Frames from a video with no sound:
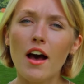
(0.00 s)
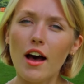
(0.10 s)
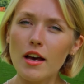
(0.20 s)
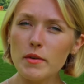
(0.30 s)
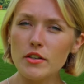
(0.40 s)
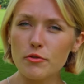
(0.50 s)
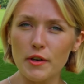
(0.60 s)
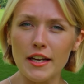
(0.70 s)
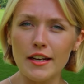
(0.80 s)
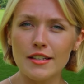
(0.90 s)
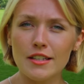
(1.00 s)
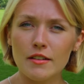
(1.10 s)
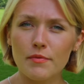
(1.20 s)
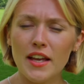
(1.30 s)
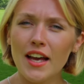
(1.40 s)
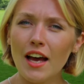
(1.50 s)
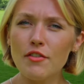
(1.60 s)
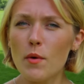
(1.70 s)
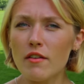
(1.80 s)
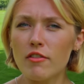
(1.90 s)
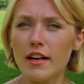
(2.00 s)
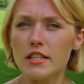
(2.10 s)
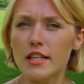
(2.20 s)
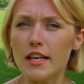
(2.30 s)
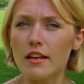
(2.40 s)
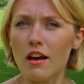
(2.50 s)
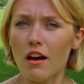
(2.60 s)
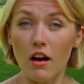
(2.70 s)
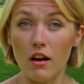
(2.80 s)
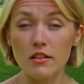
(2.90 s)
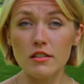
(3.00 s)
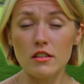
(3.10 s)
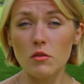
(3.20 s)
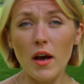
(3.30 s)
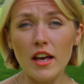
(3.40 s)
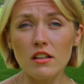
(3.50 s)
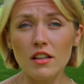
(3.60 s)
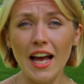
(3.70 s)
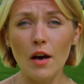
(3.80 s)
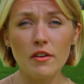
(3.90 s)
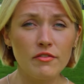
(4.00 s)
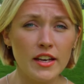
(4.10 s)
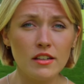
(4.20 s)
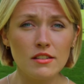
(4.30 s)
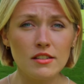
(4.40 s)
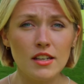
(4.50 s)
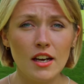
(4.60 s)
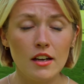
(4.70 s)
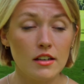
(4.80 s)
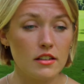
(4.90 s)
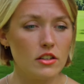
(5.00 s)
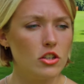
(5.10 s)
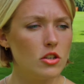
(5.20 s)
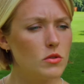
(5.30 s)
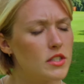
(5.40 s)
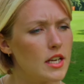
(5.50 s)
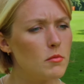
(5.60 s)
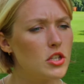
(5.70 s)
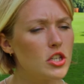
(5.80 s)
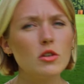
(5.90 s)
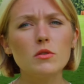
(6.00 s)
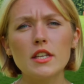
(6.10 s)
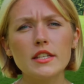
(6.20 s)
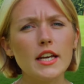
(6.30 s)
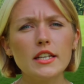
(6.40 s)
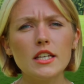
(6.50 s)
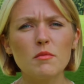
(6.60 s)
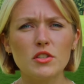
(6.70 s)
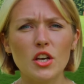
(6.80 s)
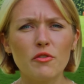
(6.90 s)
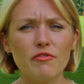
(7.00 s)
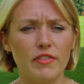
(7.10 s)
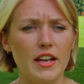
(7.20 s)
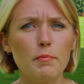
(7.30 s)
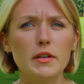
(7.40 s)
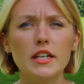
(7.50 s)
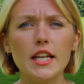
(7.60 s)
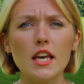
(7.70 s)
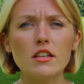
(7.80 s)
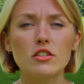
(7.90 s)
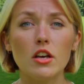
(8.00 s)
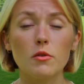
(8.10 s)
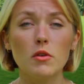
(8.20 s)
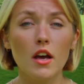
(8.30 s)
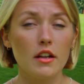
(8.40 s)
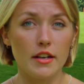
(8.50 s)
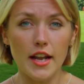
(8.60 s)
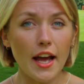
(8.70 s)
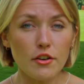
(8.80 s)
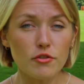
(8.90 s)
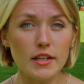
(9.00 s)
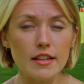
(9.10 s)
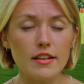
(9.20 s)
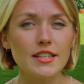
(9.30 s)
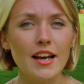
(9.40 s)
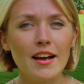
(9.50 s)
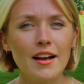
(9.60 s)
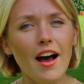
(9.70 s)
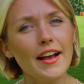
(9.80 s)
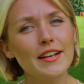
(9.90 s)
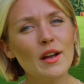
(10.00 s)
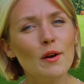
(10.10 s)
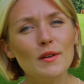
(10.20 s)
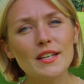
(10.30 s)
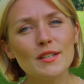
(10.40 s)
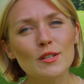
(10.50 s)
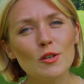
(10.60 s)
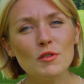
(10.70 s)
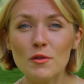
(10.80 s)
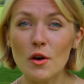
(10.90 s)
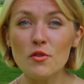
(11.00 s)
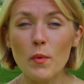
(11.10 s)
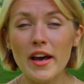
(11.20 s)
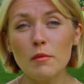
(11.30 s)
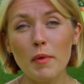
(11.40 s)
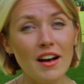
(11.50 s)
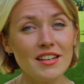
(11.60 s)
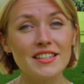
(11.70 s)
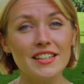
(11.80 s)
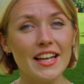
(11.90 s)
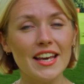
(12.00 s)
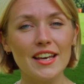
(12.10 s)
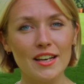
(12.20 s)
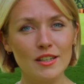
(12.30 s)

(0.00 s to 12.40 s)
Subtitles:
I'm intrigued. Have you ever actually asked the whale how it feels? You seem to use this idiom so flippantly, so naturally, that I can only assume you know the whale personally.